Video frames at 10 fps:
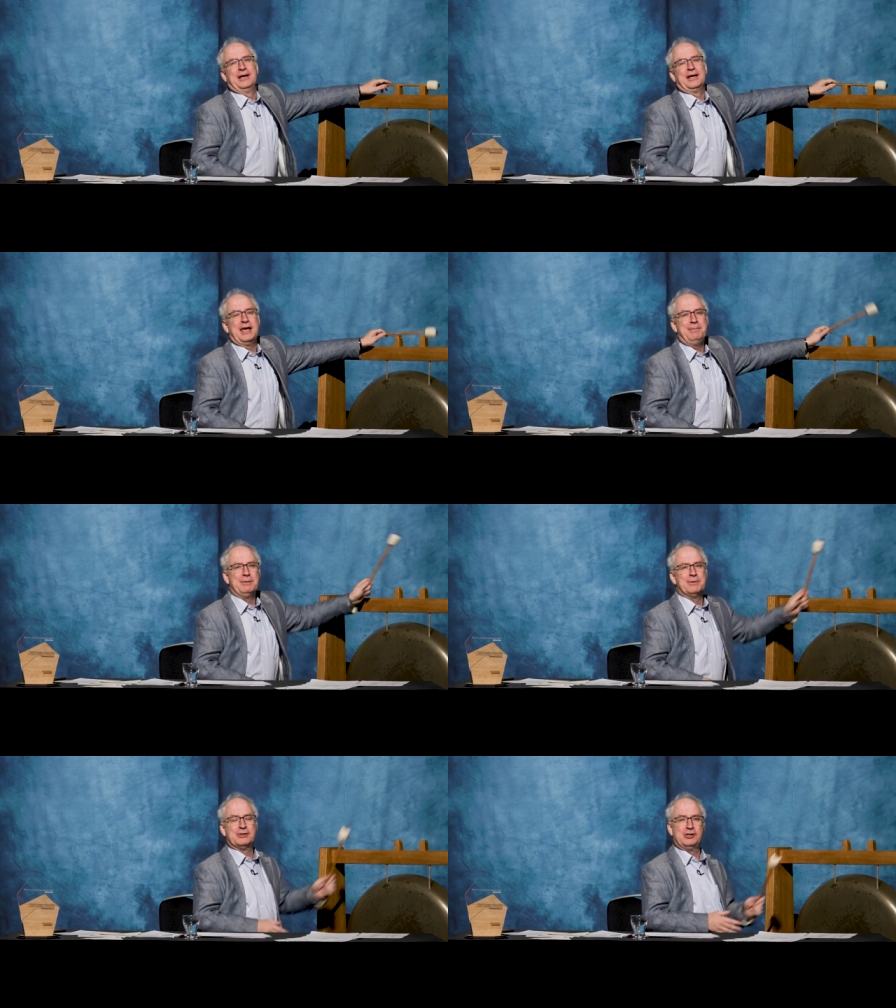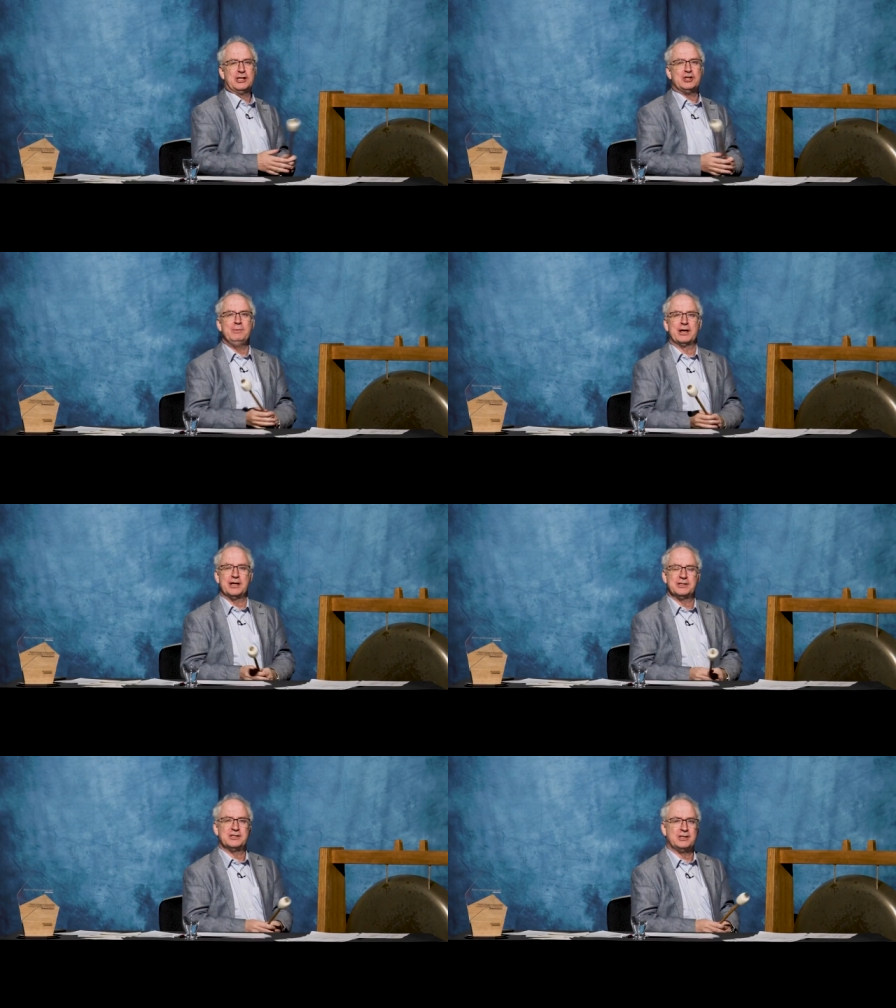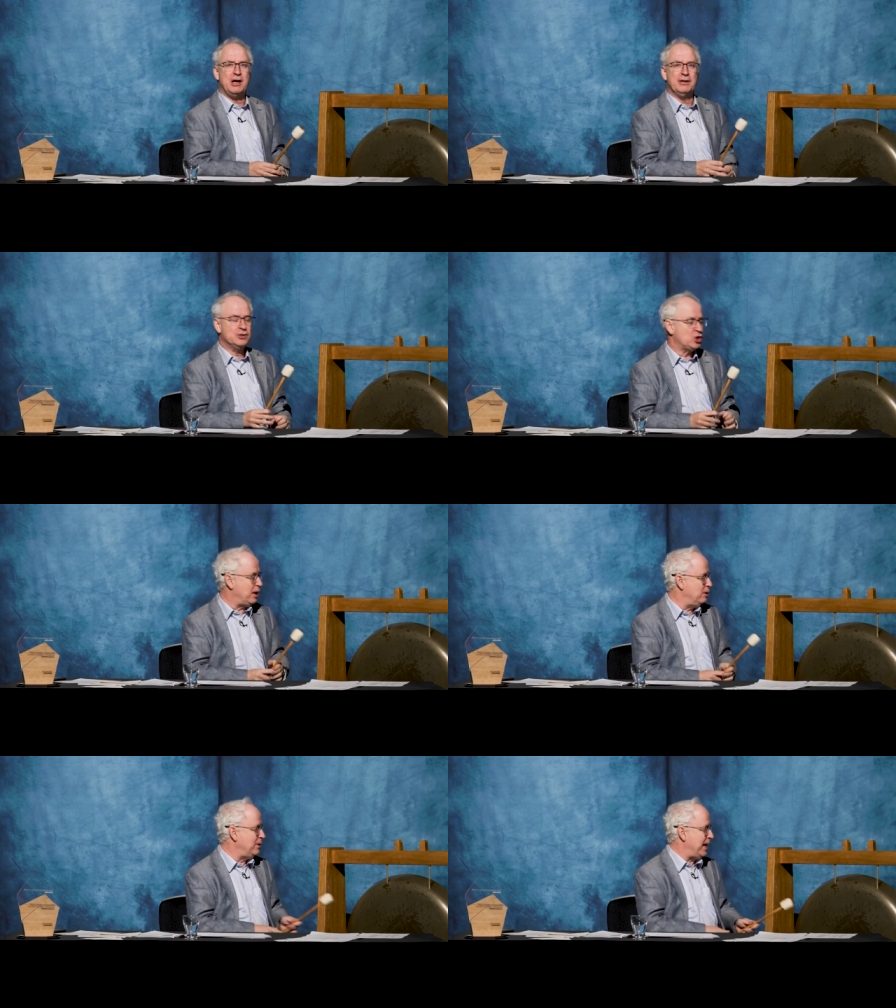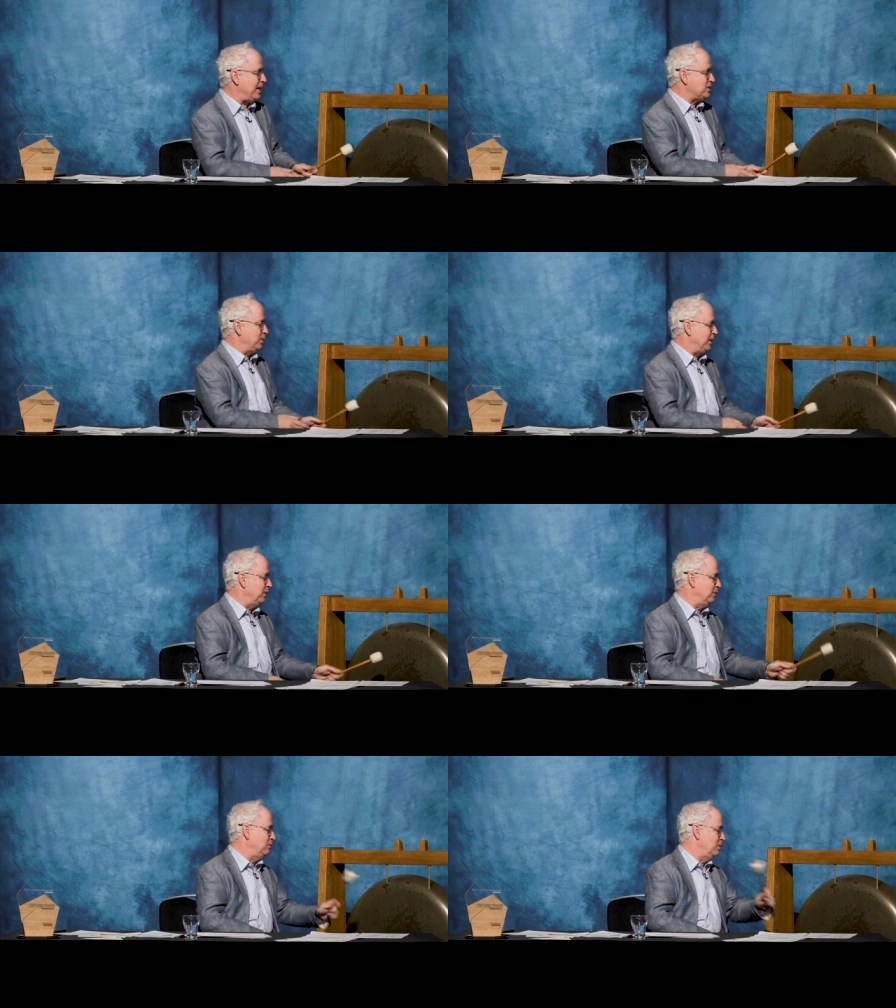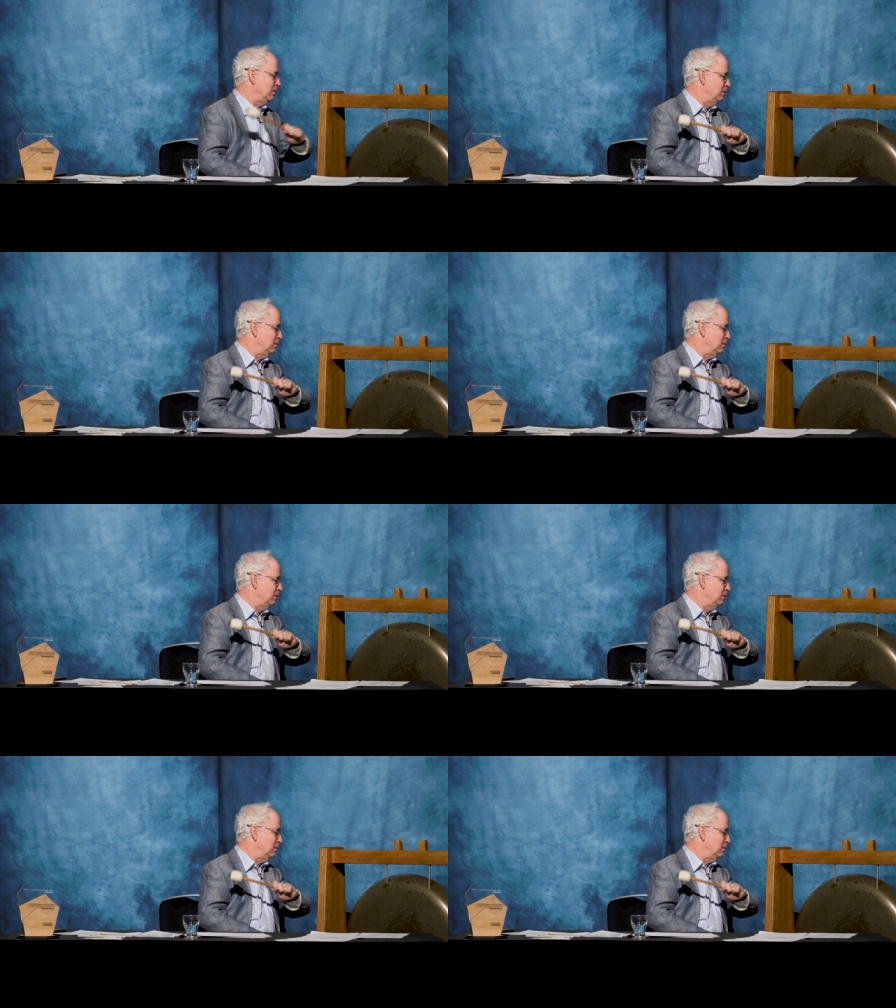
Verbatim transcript: In keeping with the tradition, we're going to start the show as we do